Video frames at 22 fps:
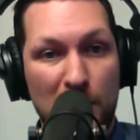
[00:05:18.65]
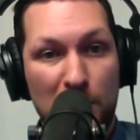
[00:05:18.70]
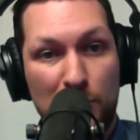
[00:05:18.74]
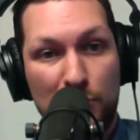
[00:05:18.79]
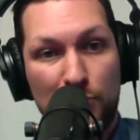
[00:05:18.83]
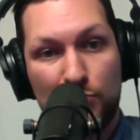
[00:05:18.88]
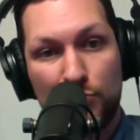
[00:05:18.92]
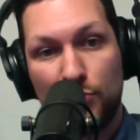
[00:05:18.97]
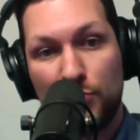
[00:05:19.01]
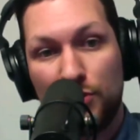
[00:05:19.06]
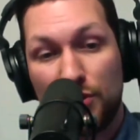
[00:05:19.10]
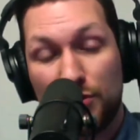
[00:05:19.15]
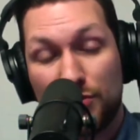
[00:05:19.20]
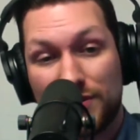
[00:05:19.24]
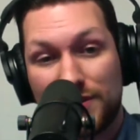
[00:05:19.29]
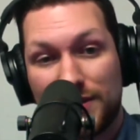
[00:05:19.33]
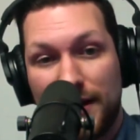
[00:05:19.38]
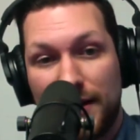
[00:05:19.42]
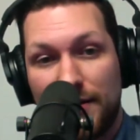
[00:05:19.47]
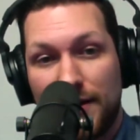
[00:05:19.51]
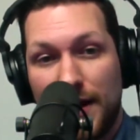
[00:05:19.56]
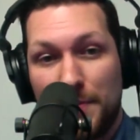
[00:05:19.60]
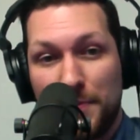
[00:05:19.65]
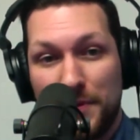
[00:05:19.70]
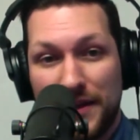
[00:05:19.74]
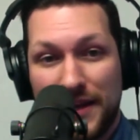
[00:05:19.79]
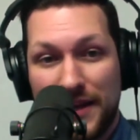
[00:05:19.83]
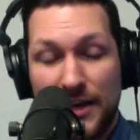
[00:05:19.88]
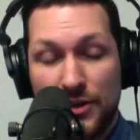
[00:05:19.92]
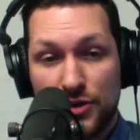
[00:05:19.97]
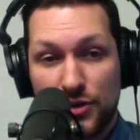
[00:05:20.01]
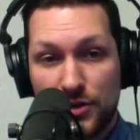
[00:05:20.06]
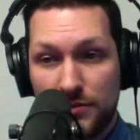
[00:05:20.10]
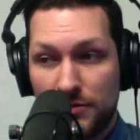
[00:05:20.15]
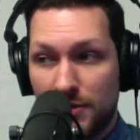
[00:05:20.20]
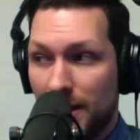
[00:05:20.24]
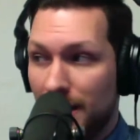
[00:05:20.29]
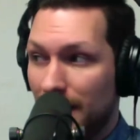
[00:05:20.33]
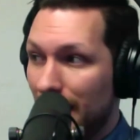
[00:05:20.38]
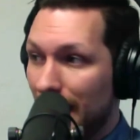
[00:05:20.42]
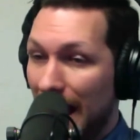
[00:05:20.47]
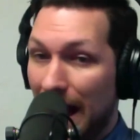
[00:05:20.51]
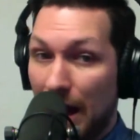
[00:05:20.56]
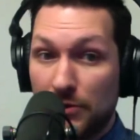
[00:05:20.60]
through your entire application
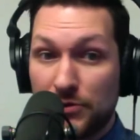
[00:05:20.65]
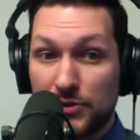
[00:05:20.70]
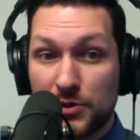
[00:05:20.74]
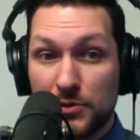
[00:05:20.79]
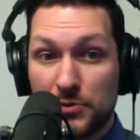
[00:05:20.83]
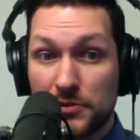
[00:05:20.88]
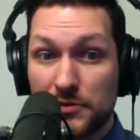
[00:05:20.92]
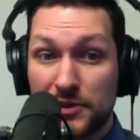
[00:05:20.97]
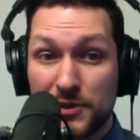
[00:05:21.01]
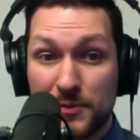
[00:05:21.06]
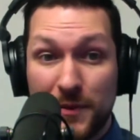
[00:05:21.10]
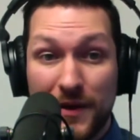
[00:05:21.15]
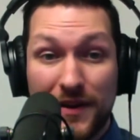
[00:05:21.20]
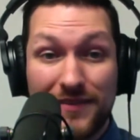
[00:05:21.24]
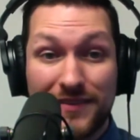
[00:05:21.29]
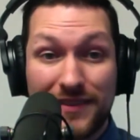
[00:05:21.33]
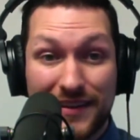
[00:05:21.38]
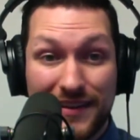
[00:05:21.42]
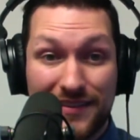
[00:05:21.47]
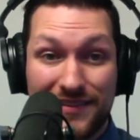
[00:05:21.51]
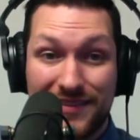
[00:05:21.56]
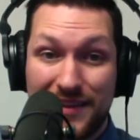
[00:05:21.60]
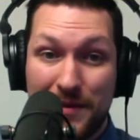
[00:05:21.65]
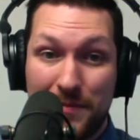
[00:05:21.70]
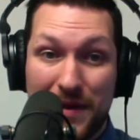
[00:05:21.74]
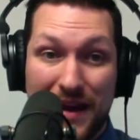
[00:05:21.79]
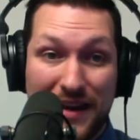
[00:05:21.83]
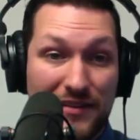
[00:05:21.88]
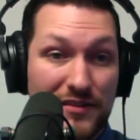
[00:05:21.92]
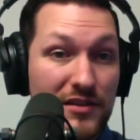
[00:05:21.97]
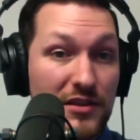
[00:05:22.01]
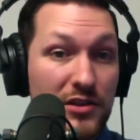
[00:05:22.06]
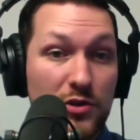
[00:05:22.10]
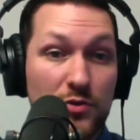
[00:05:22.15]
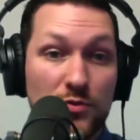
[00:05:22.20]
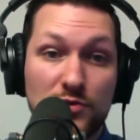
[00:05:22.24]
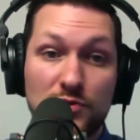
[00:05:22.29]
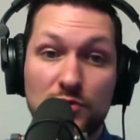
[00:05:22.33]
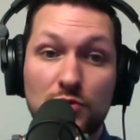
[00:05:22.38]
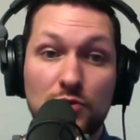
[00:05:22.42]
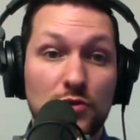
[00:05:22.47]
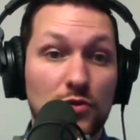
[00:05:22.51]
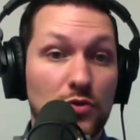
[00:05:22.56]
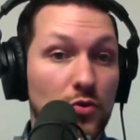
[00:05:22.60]
out to a response that gets sent back to the
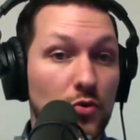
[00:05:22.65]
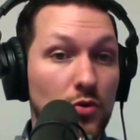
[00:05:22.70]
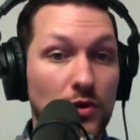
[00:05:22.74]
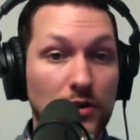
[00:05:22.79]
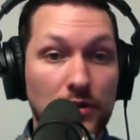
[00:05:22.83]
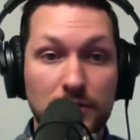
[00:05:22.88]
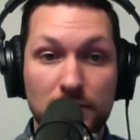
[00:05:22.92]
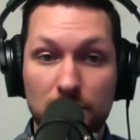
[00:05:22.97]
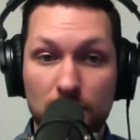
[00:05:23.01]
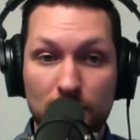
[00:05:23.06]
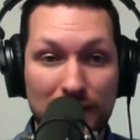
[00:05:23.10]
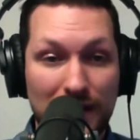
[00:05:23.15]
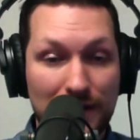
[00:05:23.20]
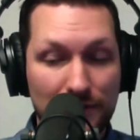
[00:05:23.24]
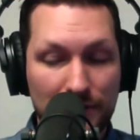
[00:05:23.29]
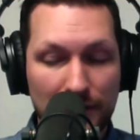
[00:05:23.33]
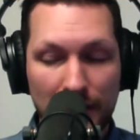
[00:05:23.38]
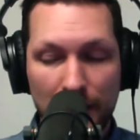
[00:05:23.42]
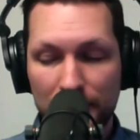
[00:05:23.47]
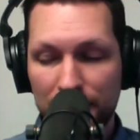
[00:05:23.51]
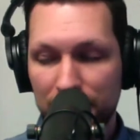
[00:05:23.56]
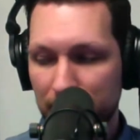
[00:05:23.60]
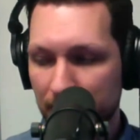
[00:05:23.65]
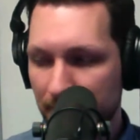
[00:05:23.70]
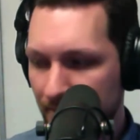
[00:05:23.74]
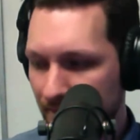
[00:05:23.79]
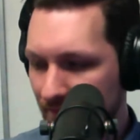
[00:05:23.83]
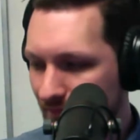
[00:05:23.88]
user or to whatever else.